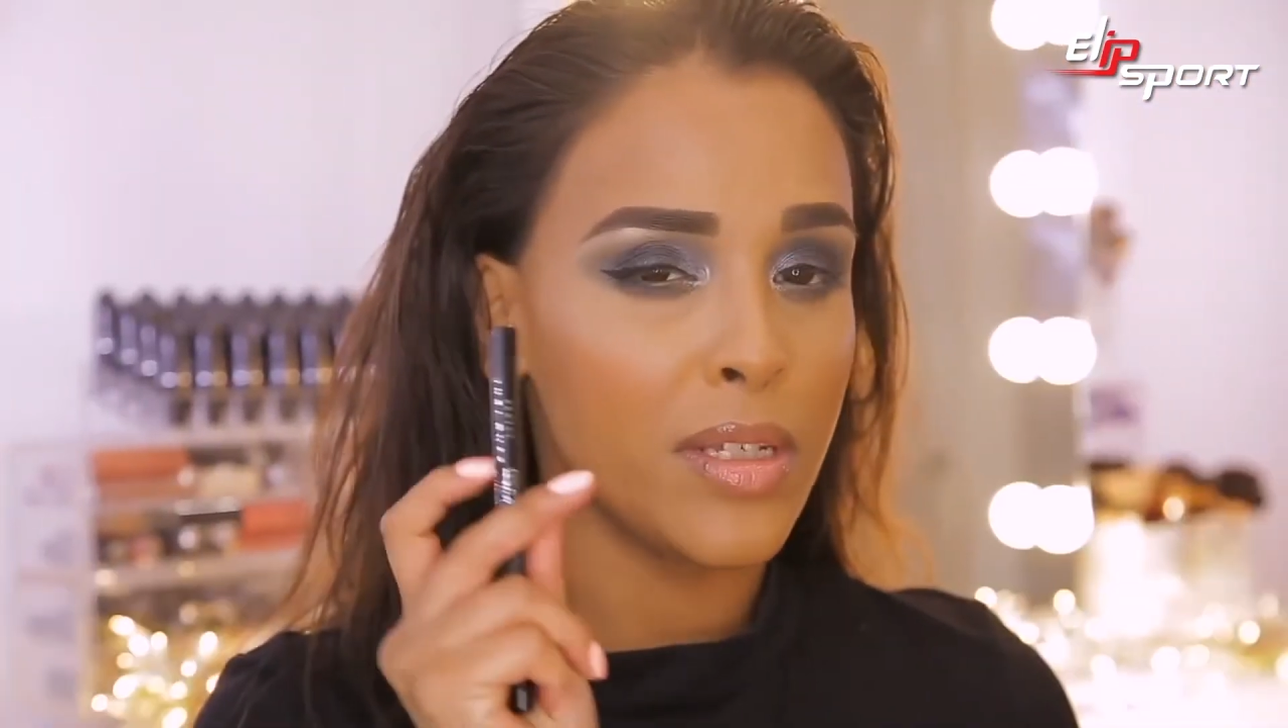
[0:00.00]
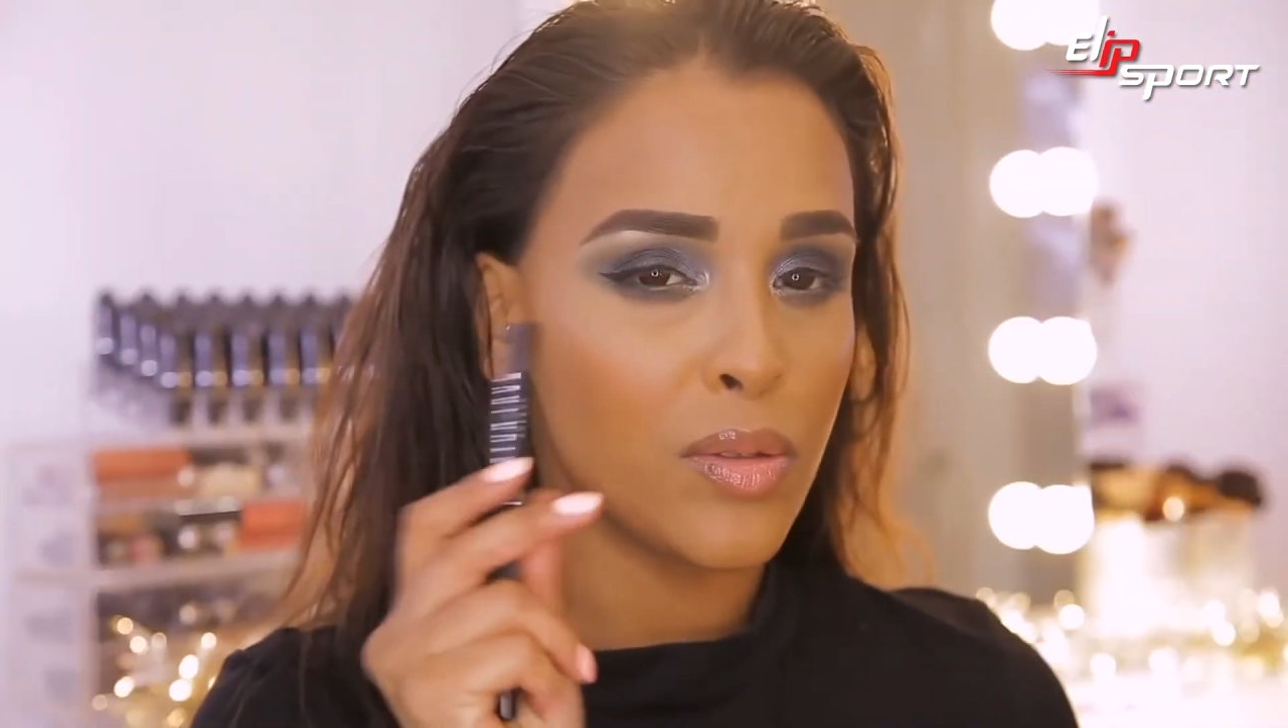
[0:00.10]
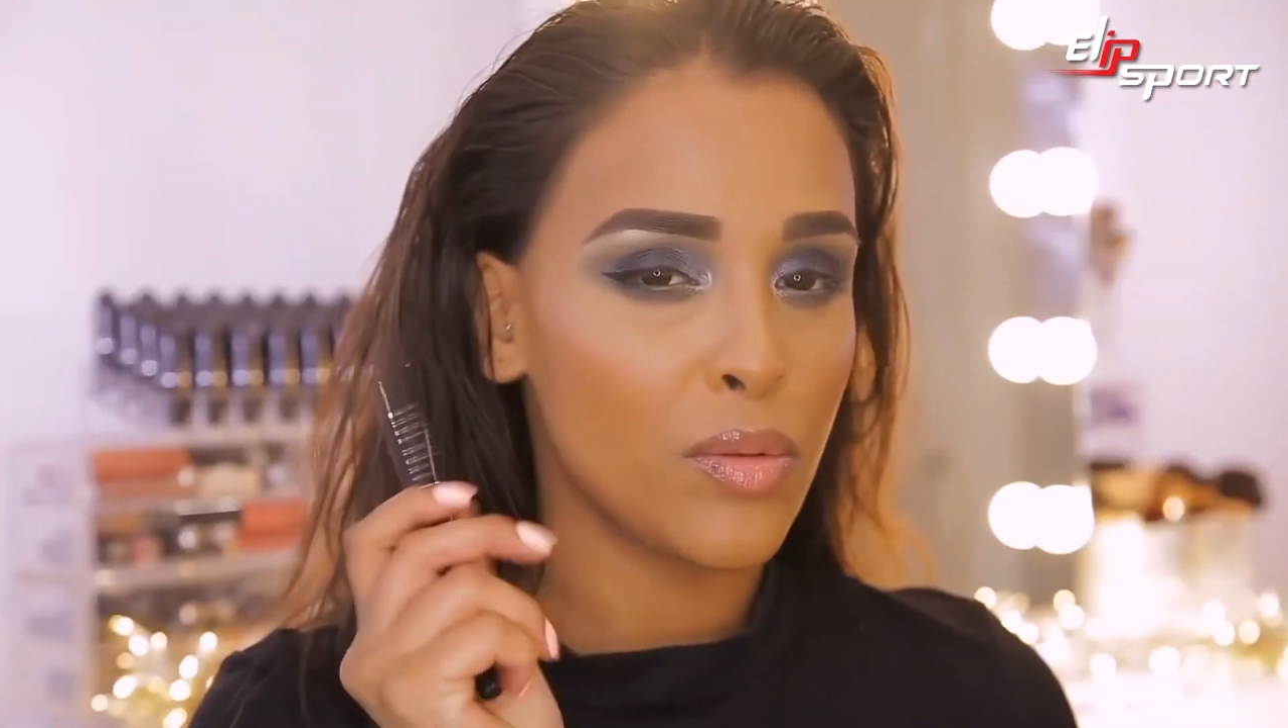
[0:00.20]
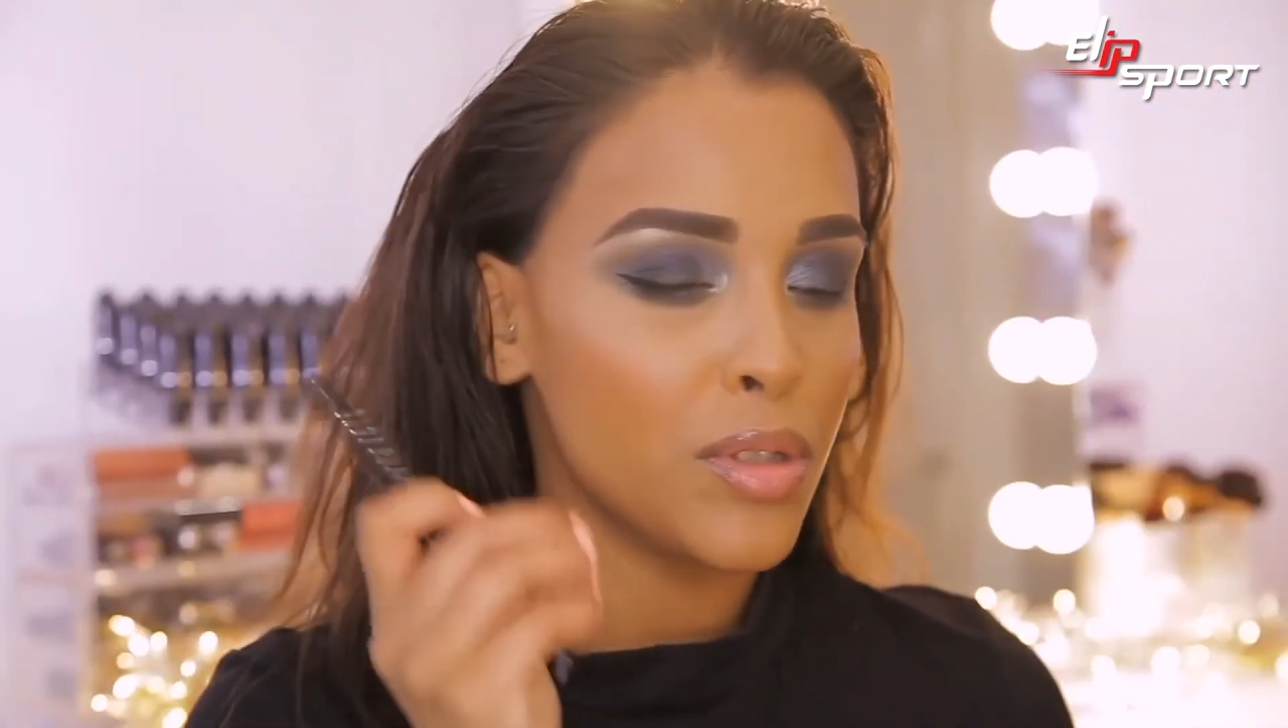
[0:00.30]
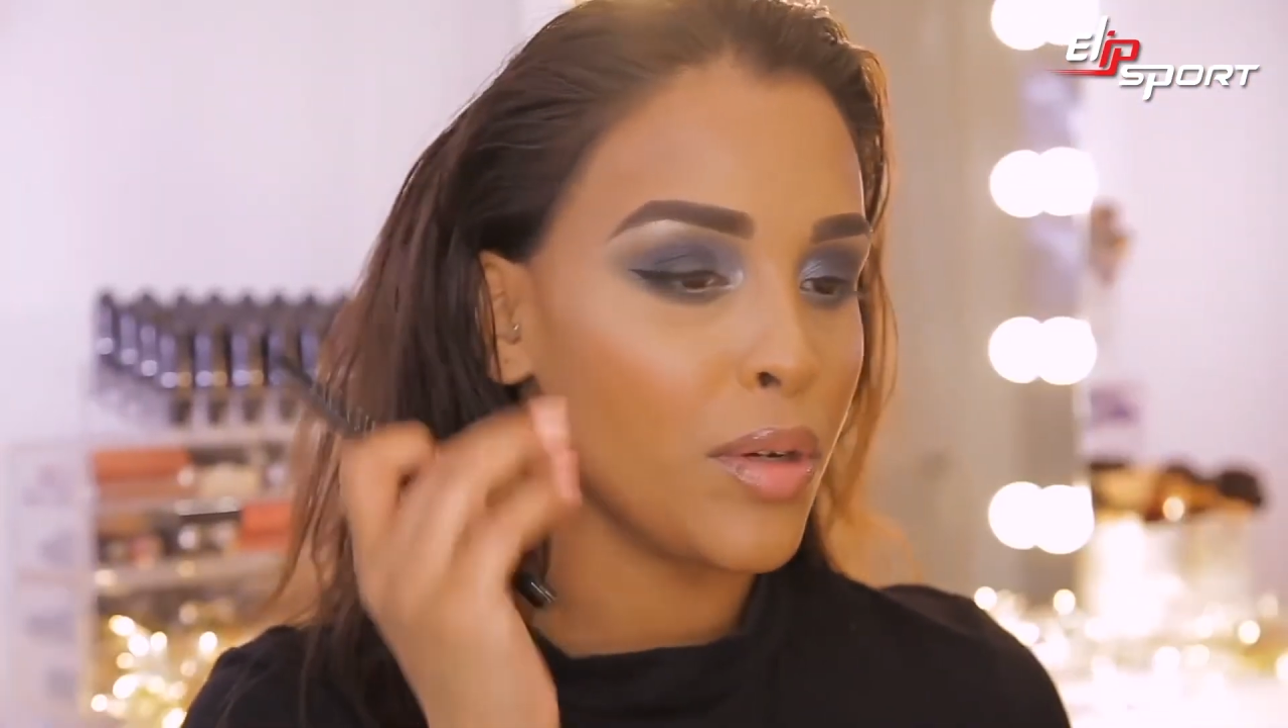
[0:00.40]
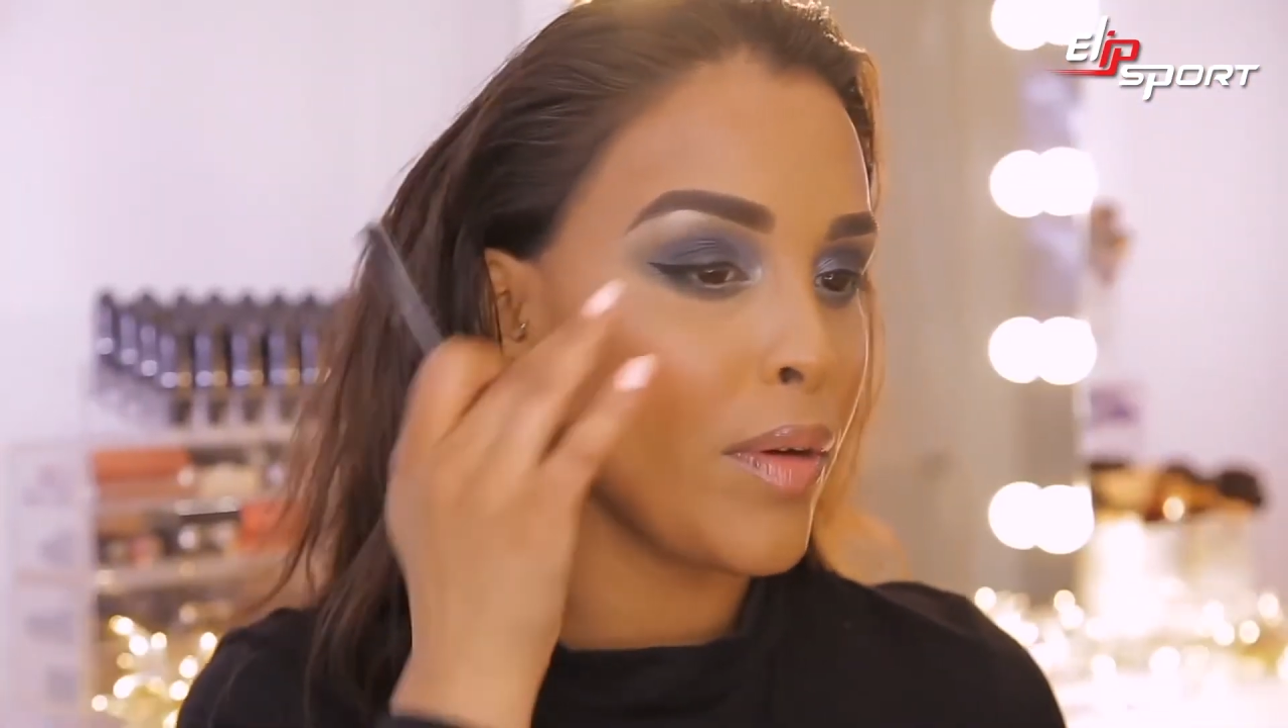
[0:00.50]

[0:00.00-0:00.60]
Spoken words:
stick is also